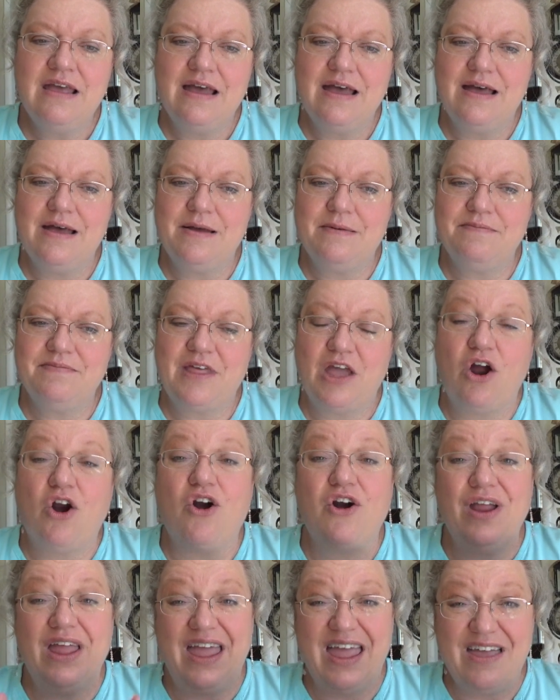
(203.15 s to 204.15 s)
They
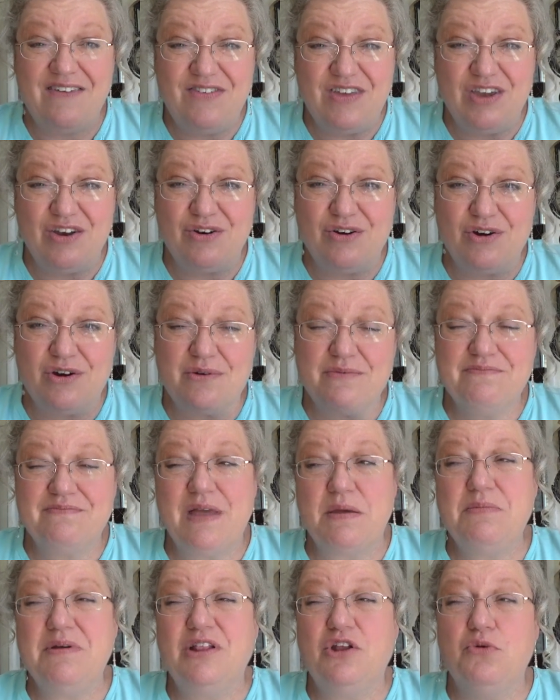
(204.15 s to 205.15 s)
are heavier,
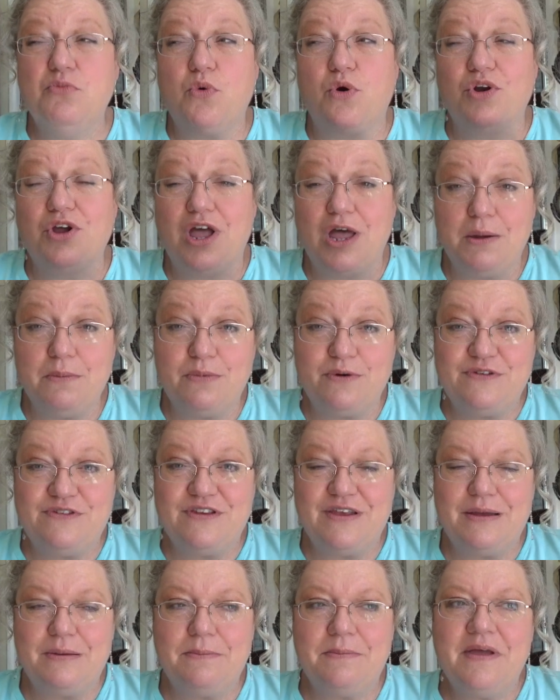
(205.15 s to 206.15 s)
maybe a little more
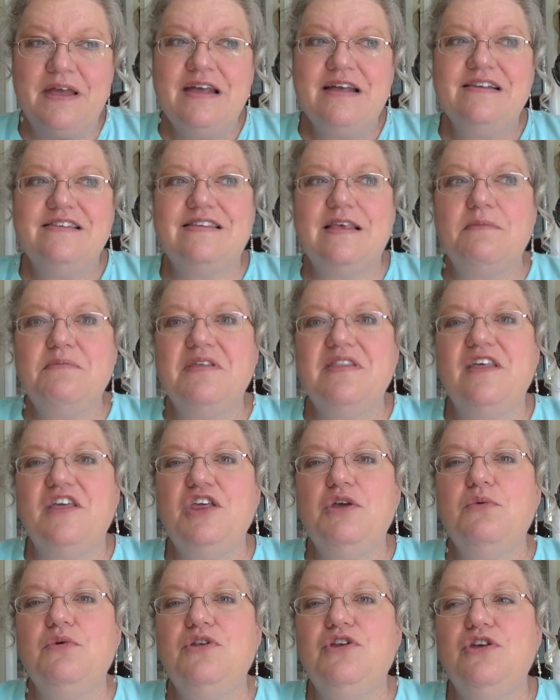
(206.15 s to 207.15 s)
cumbersome, something that
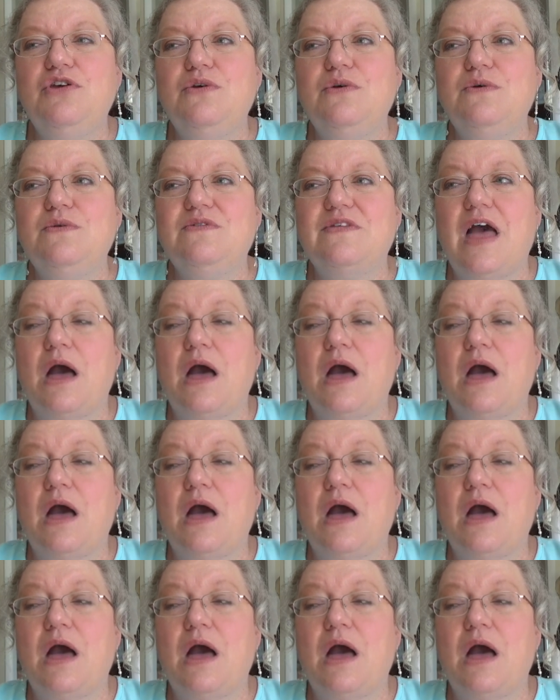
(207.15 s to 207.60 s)
you would use.